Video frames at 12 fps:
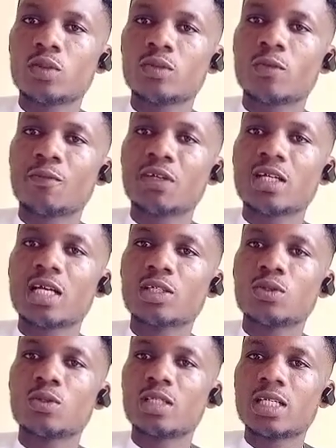Your finger is
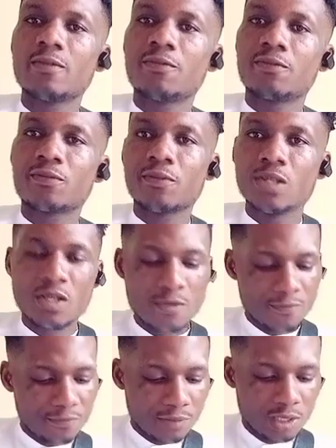going to get
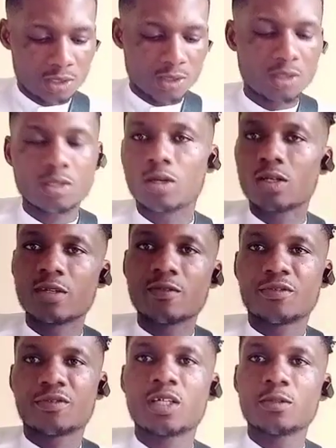free on the
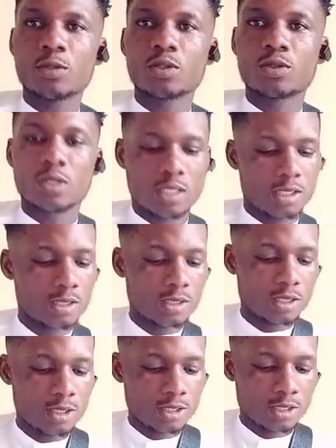fretboard. Okay,
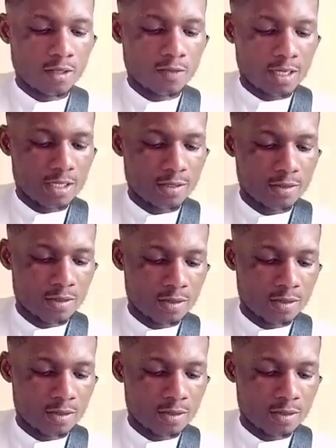it's not like.